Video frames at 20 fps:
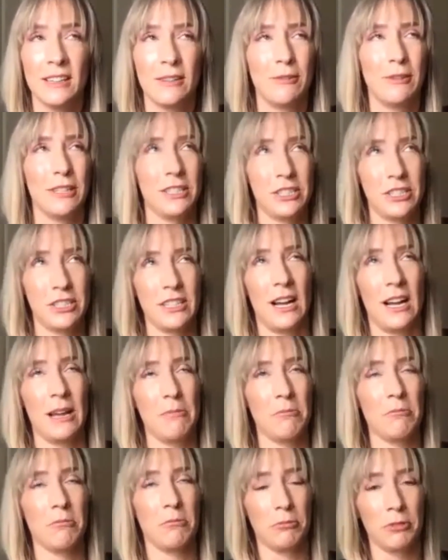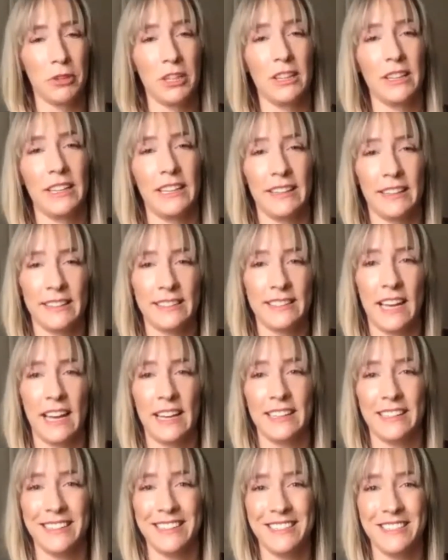which I'm really
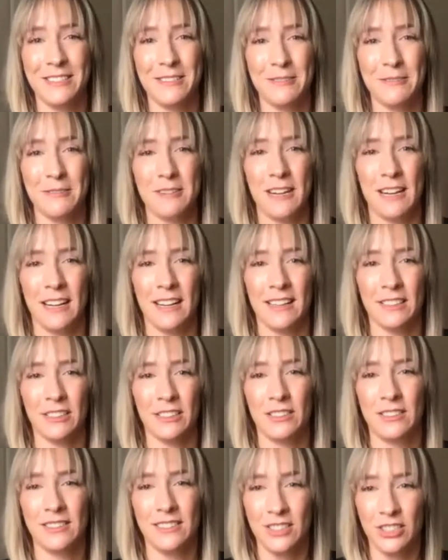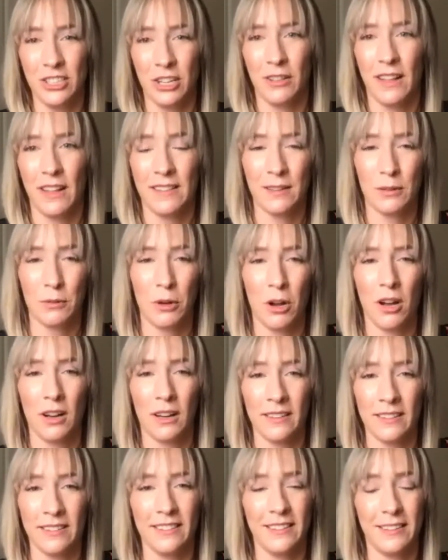excited to share that Syrah
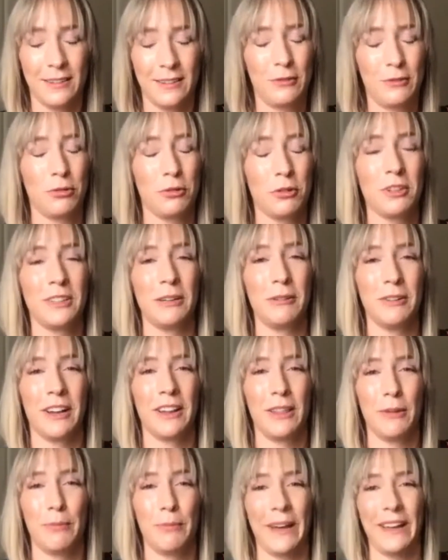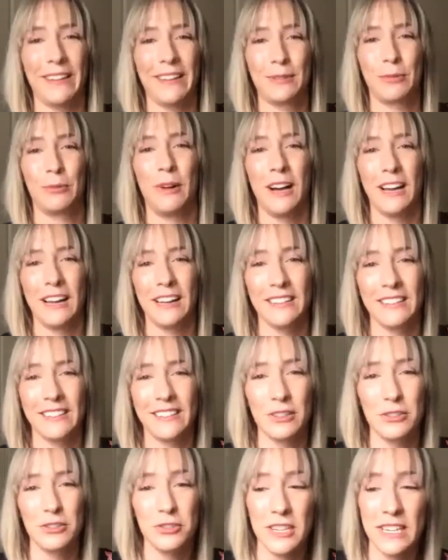because it's truly one of the best wines
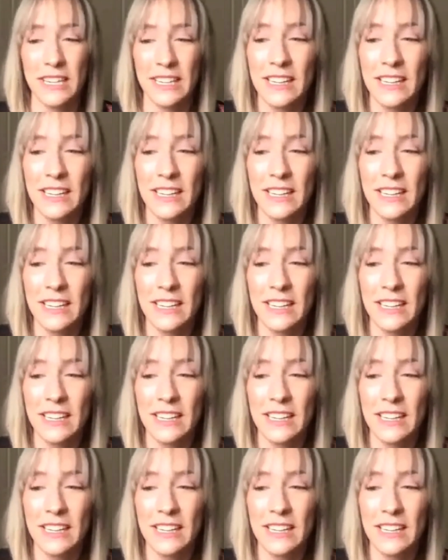to drink.